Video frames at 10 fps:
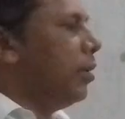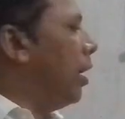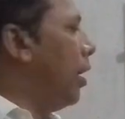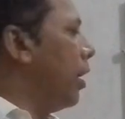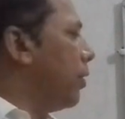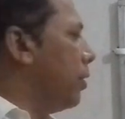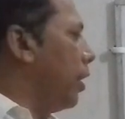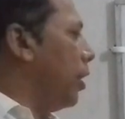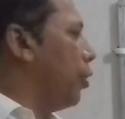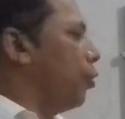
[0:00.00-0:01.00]
is less
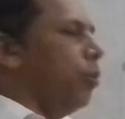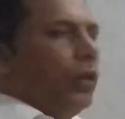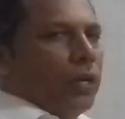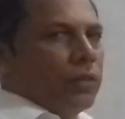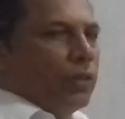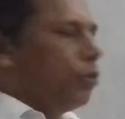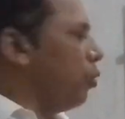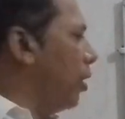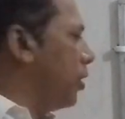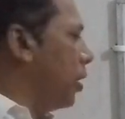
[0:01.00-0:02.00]
than 2s,
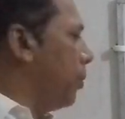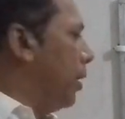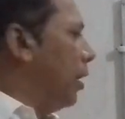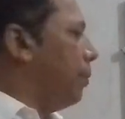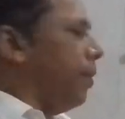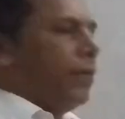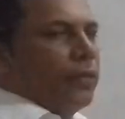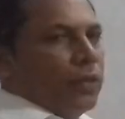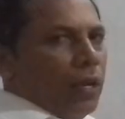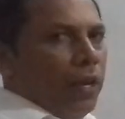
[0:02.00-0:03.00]
so it is filling
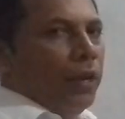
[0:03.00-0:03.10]
first.